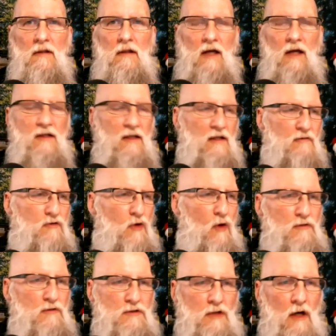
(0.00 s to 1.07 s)
I think if
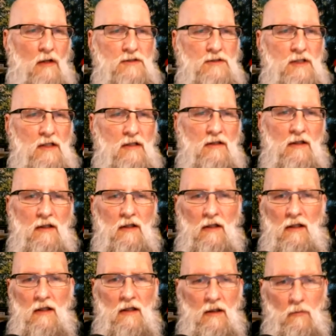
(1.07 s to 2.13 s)
COVID taught us anything,
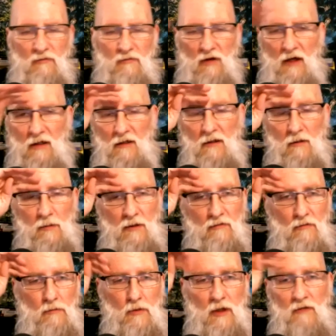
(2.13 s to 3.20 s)
and we've had a little bit of a
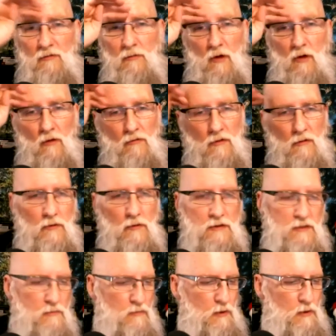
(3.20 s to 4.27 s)
break from COVID, and we
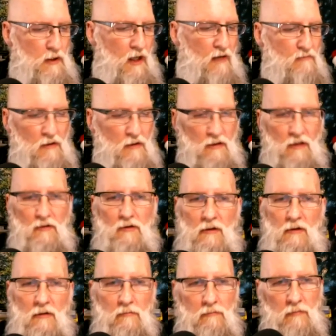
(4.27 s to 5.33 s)
seem to be having another
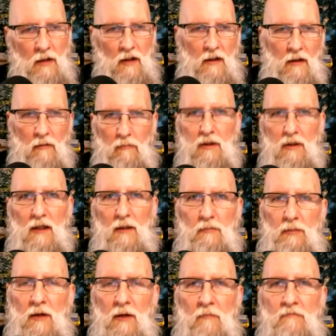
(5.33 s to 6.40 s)
little blip,
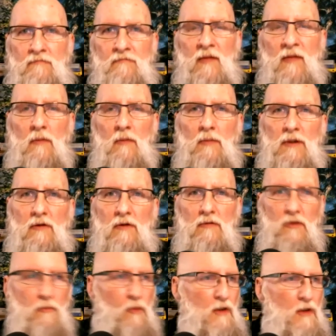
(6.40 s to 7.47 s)
but the
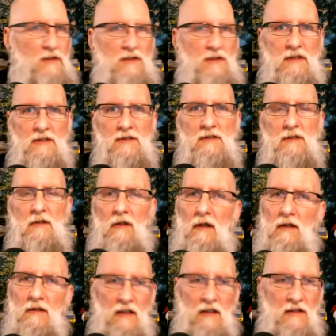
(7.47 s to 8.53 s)
point is,
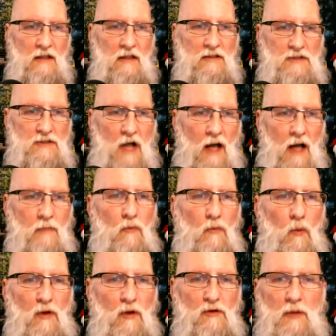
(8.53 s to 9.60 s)
it's time
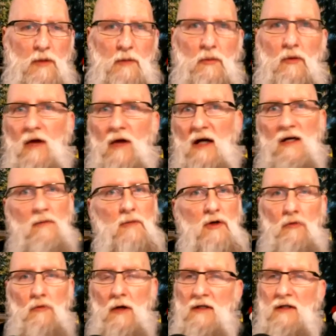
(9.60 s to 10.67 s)
with people. That could be
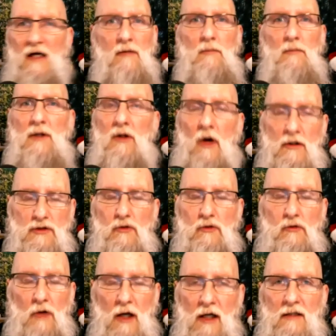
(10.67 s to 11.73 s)
great. That can be not so
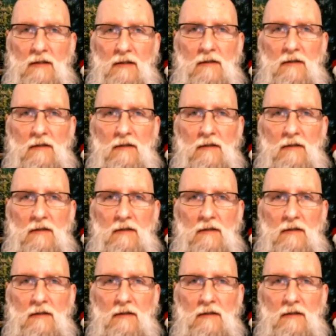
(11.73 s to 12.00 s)
great.